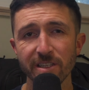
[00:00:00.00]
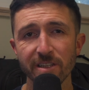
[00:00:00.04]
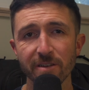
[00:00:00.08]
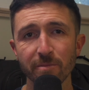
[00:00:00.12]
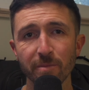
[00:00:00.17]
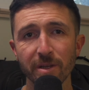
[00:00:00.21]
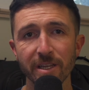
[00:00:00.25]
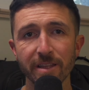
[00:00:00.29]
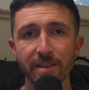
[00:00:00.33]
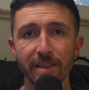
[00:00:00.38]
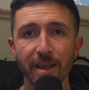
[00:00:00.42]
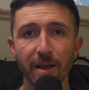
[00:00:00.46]

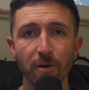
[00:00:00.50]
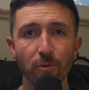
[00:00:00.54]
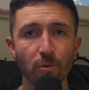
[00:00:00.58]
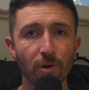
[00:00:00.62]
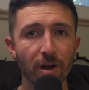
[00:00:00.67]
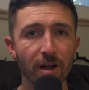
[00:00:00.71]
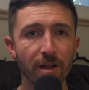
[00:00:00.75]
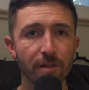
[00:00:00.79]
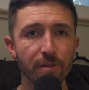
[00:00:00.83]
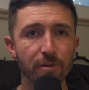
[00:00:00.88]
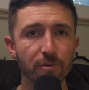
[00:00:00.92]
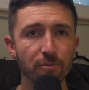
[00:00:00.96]
admit that
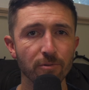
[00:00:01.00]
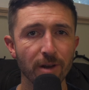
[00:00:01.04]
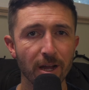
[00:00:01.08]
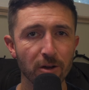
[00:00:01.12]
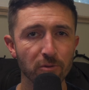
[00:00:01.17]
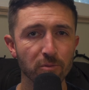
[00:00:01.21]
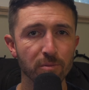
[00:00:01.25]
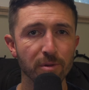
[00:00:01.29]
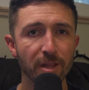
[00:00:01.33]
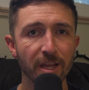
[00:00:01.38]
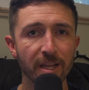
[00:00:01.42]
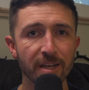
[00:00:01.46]
while the
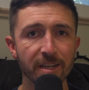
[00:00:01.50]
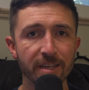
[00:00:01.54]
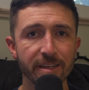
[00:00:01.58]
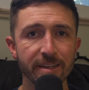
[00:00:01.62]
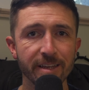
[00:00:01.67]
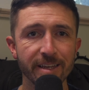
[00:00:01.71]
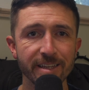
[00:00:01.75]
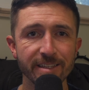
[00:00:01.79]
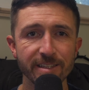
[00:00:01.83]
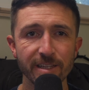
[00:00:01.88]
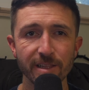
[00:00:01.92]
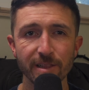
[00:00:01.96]
route planning
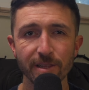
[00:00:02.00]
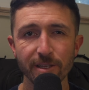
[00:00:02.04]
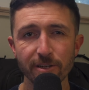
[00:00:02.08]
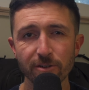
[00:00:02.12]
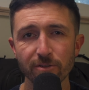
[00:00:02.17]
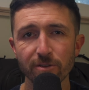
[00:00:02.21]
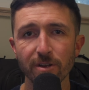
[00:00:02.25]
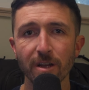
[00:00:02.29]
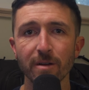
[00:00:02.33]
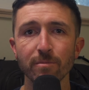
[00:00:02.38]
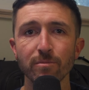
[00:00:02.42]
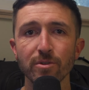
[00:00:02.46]
is a little
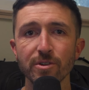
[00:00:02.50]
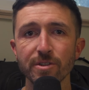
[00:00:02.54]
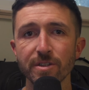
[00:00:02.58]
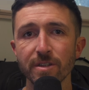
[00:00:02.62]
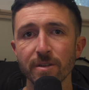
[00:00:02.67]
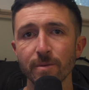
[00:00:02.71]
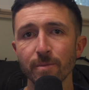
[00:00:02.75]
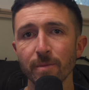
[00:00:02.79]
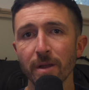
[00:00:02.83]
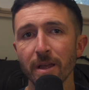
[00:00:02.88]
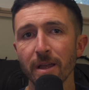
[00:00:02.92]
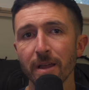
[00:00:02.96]

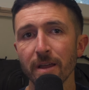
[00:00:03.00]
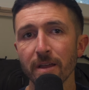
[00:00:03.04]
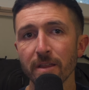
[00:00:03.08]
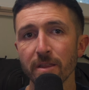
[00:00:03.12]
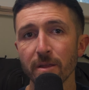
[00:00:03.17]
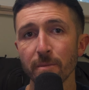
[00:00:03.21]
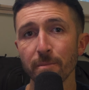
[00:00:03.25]
cumbersome, the